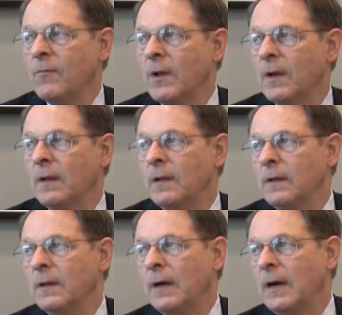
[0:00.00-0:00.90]
Well,
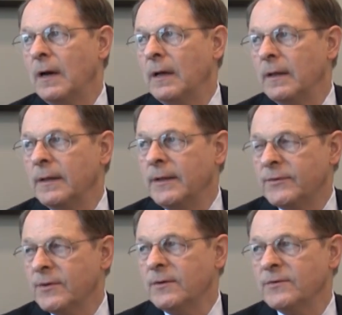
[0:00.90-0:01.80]

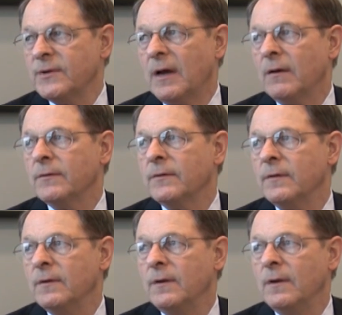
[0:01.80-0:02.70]
it turns out
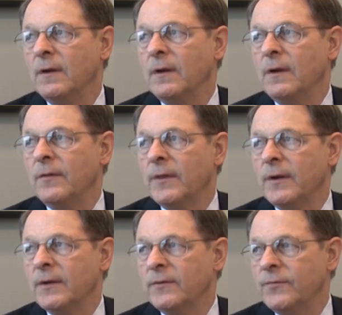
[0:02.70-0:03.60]

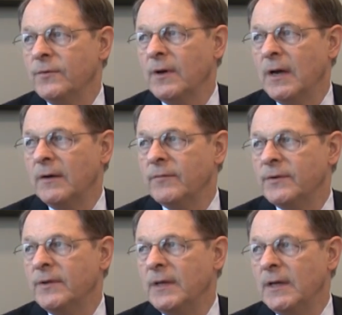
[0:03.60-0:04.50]
that if you have a
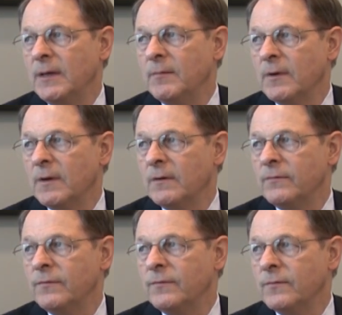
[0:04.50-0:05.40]
team
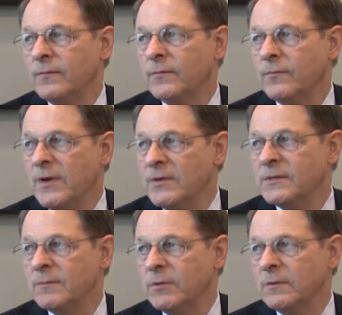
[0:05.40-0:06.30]
of
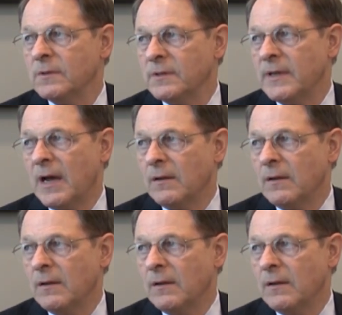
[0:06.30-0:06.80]
reasonable